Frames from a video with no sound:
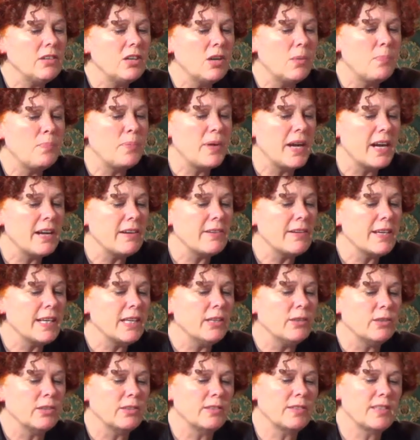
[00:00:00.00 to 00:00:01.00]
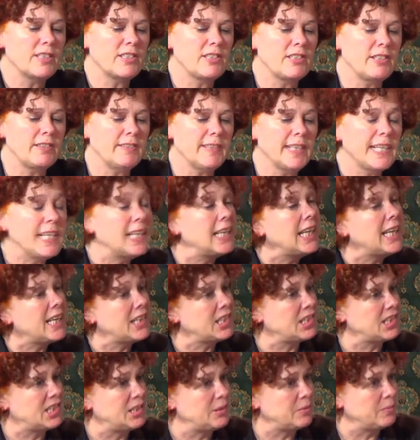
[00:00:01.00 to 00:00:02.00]
a pairing or is there a
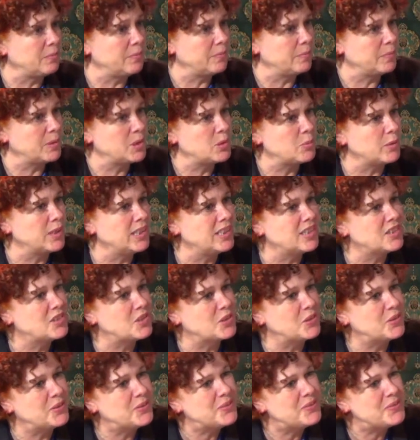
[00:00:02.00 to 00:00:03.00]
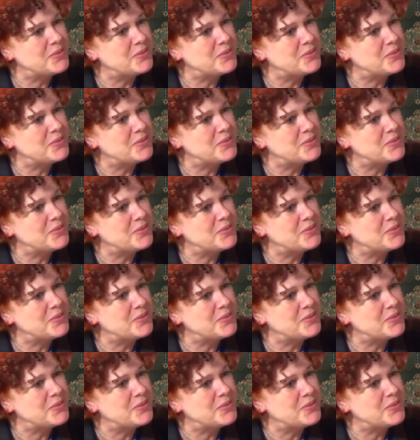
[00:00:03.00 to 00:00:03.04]
clash between the two?